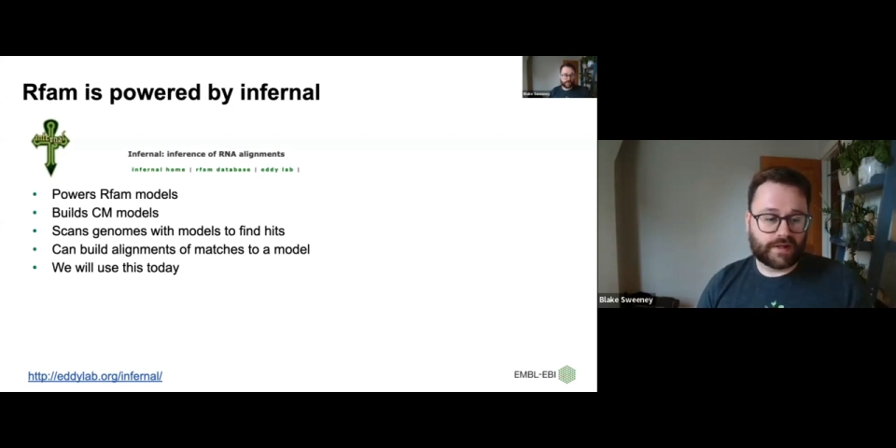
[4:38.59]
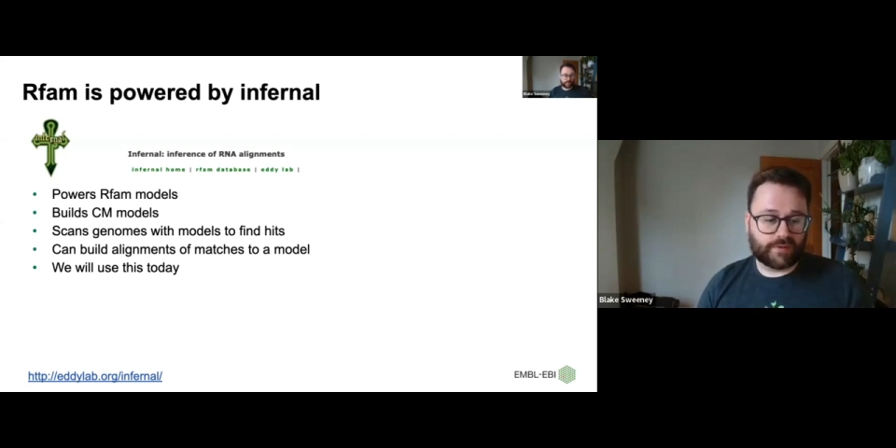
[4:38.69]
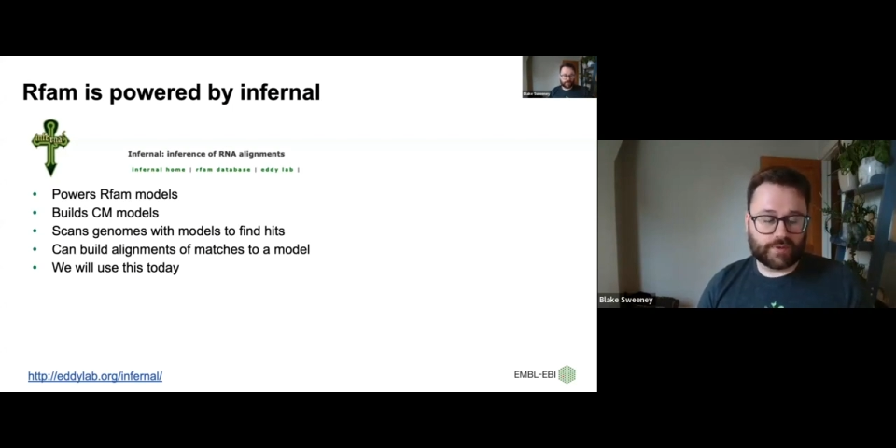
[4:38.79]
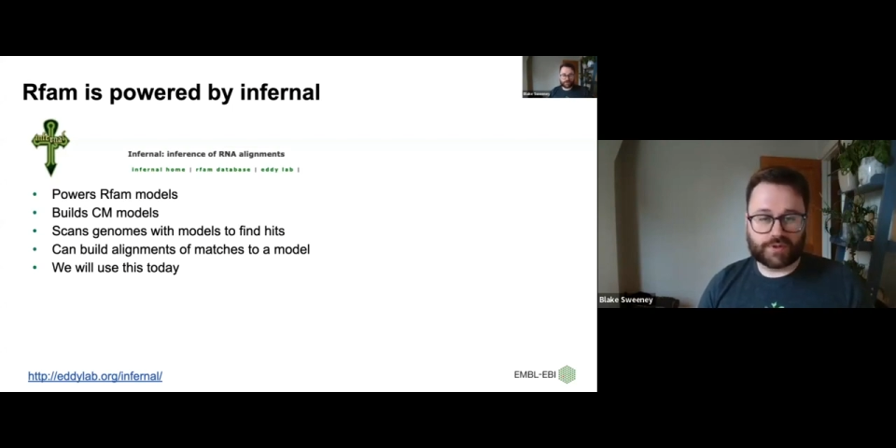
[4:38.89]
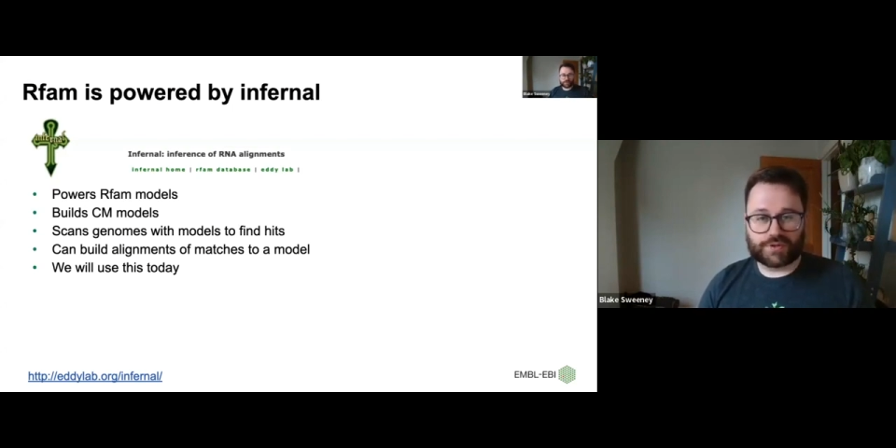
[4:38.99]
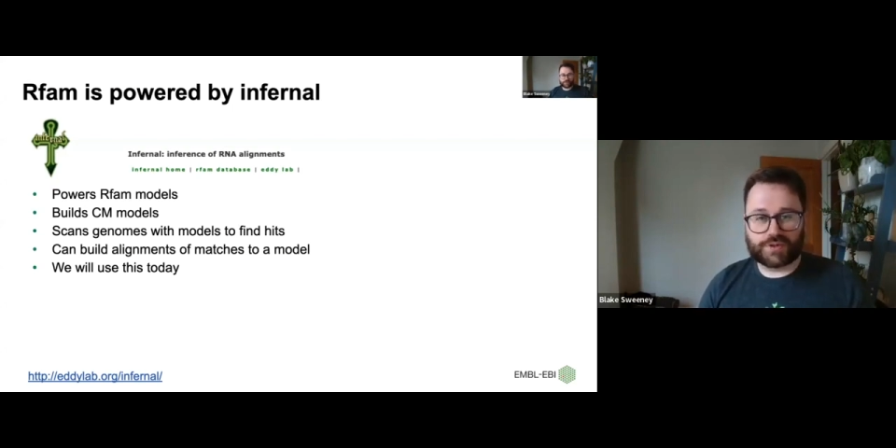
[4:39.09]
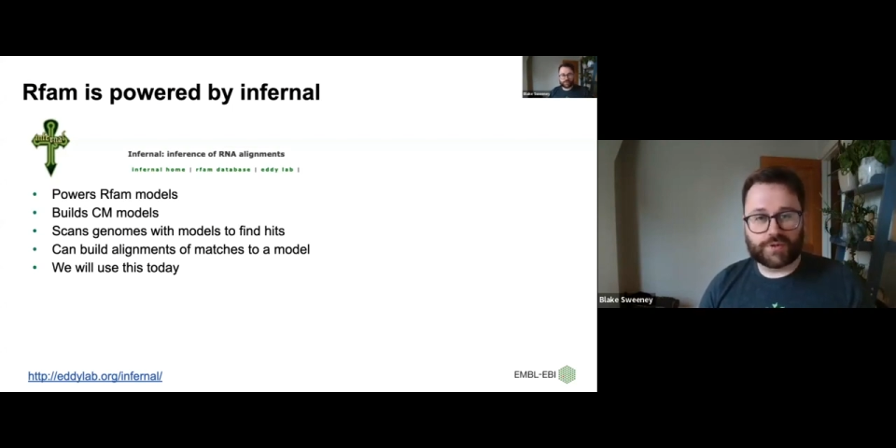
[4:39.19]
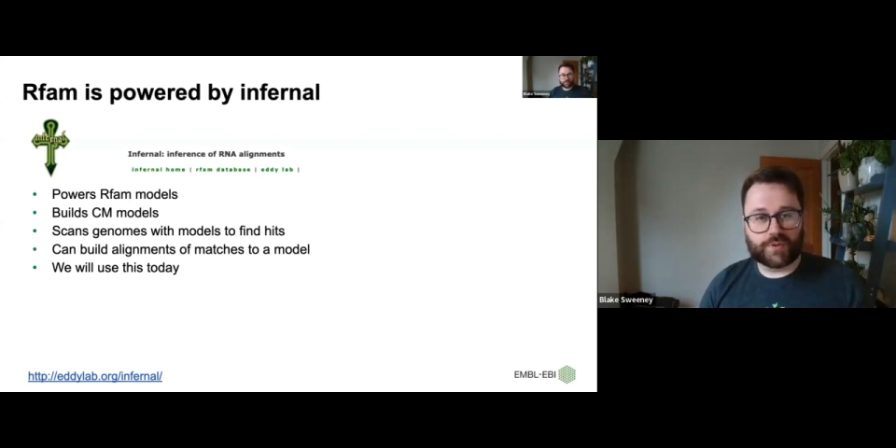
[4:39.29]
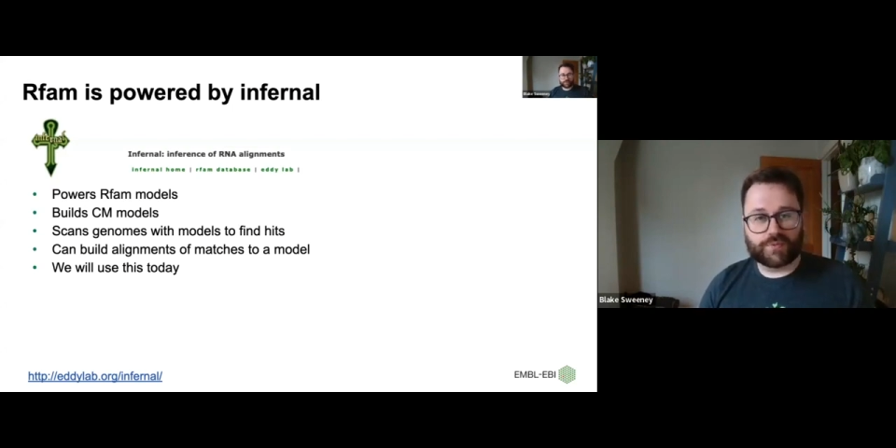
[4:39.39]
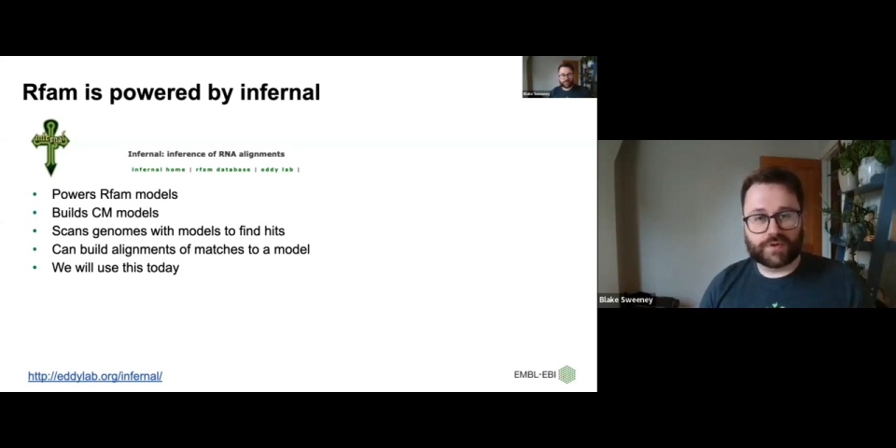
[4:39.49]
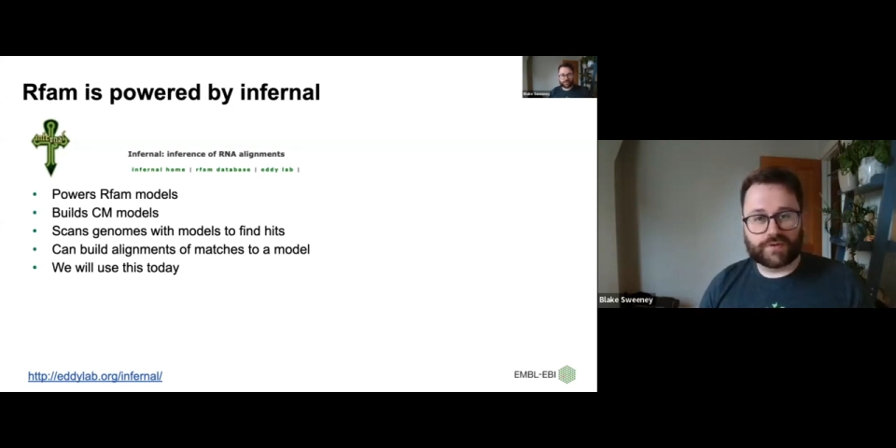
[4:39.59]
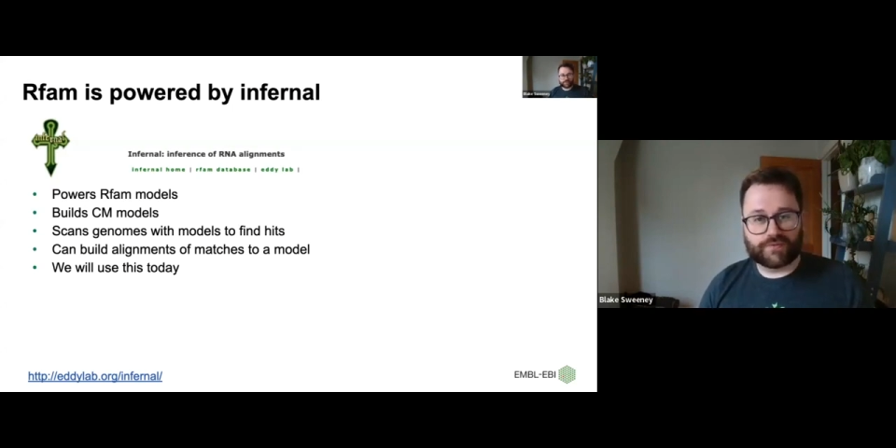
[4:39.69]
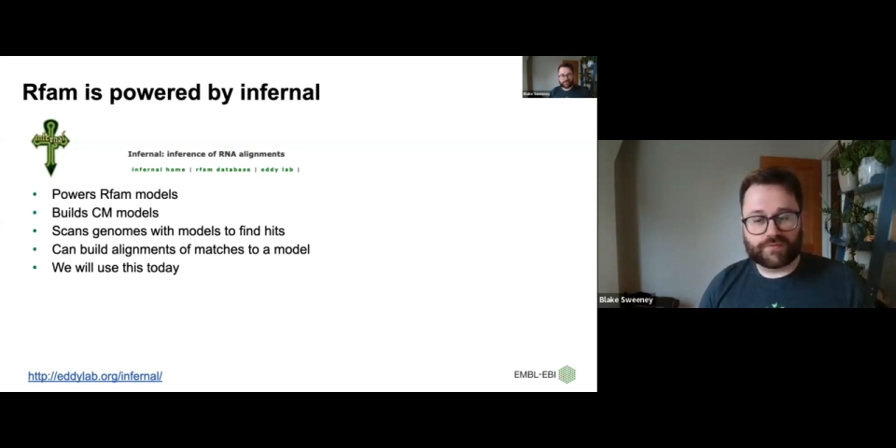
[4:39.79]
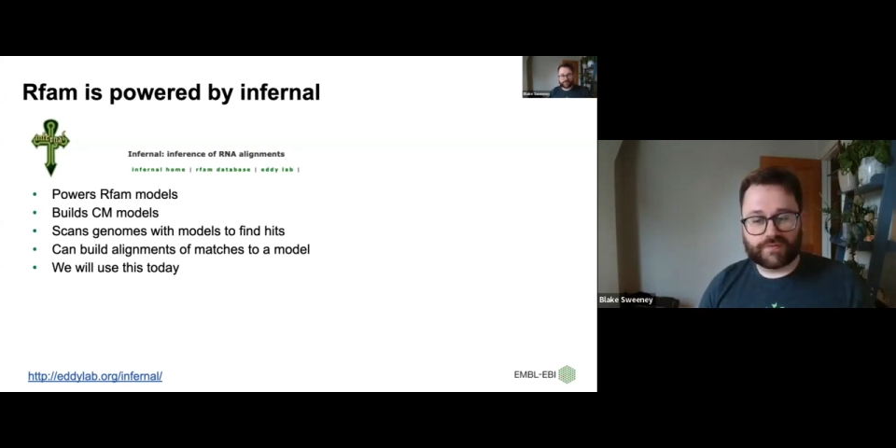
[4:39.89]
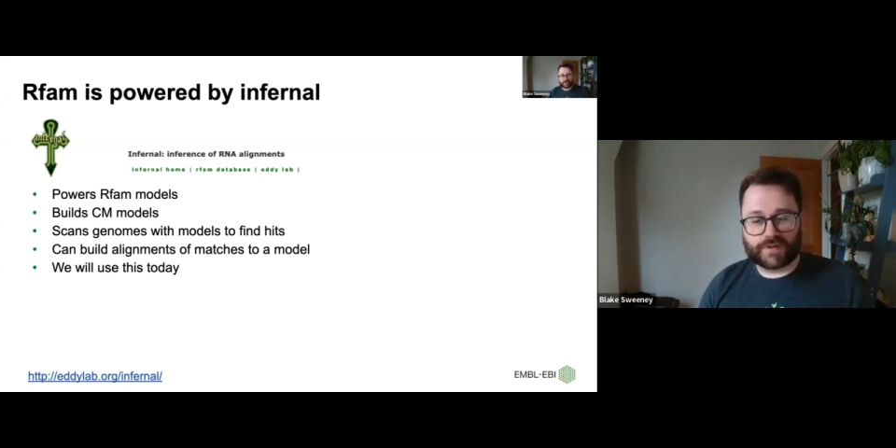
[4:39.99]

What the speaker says: And we're going to show you a brief